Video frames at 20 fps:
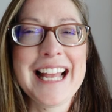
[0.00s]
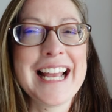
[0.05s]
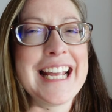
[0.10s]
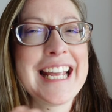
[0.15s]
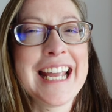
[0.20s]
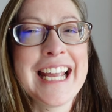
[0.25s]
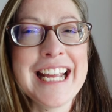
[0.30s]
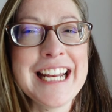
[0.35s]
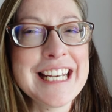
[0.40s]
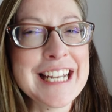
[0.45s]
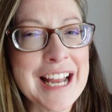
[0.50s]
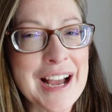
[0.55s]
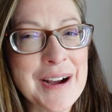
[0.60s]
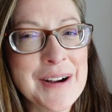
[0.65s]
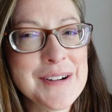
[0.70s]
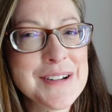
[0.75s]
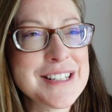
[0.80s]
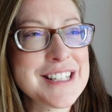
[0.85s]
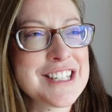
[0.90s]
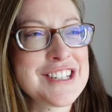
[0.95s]
Like he
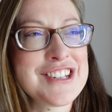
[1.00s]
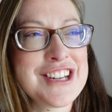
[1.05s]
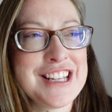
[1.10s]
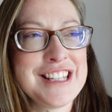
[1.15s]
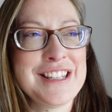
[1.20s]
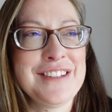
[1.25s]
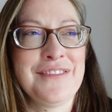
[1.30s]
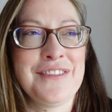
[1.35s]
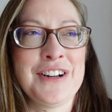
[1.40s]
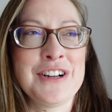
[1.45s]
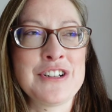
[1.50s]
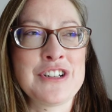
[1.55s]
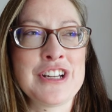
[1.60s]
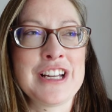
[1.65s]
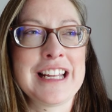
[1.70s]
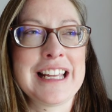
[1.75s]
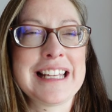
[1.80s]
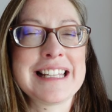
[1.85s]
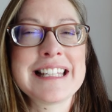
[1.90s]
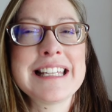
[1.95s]
knows she's a
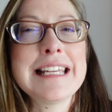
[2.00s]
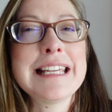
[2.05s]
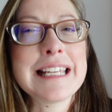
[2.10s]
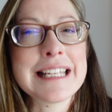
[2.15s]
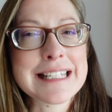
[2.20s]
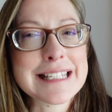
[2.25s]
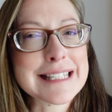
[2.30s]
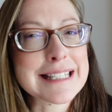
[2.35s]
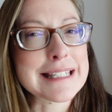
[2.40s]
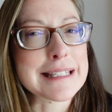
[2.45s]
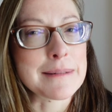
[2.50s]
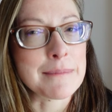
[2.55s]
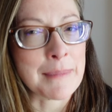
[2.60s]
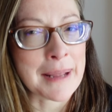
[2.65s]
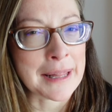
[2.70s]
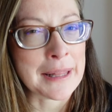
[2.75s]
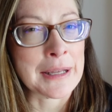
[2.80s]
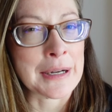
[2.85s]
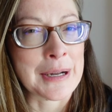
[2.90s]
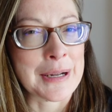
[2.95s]
virgin because he can
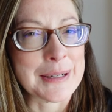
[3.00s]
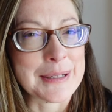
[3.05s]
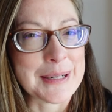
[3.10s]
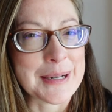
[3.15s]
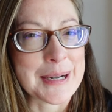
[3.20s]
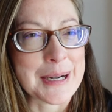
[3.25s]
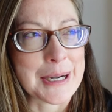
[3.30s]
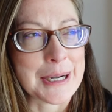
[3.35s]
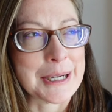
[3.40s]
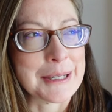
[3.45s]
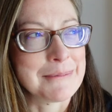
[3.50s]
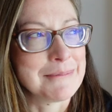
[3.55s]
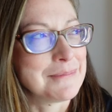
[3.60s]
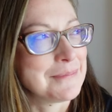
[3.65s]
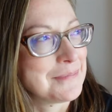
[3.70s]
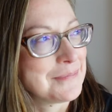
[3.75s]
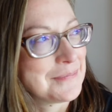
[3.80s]
smell it on her.